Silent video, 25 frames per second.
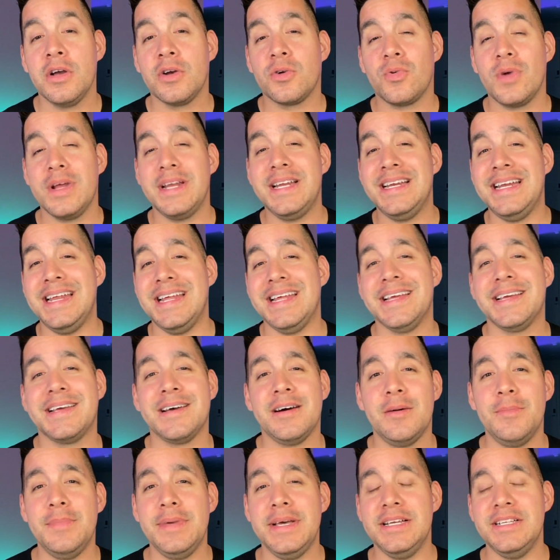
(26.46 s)
creating
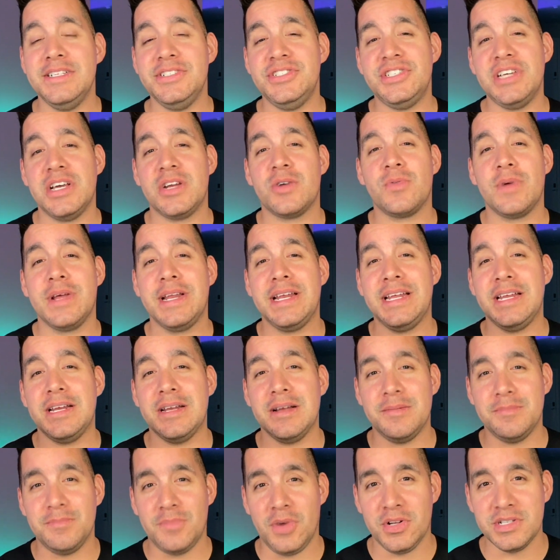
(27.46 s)
income and generating
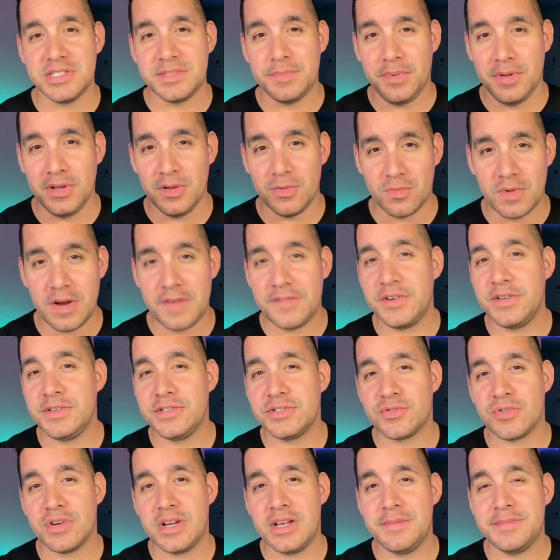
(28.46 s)
multiple revenue
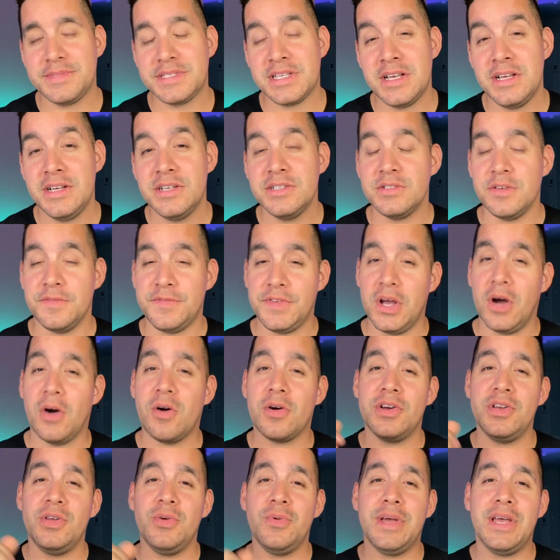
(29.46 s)
streams. So if you
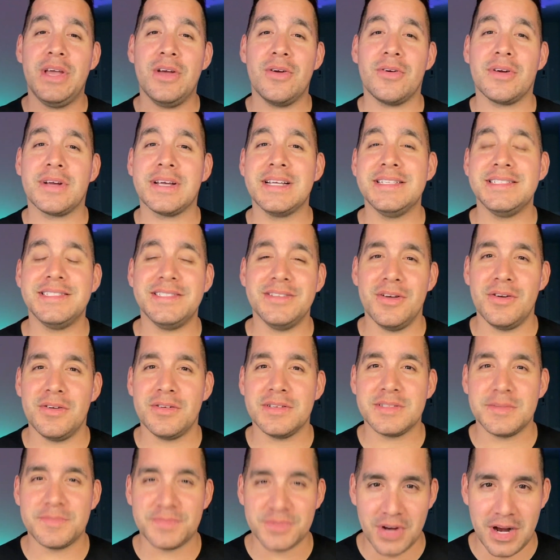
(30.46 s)
are new here, consider
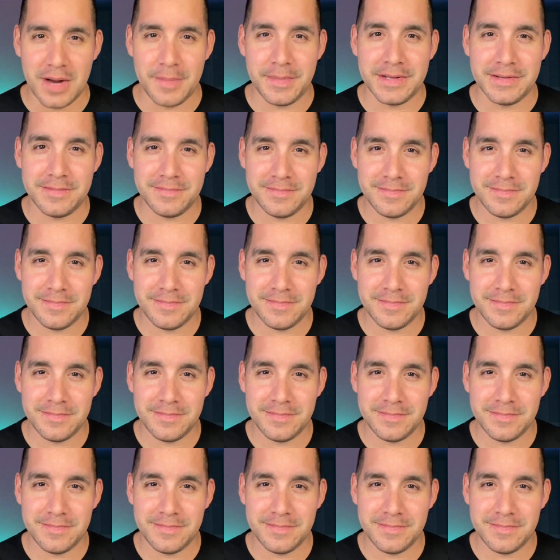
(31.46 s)
subscribing.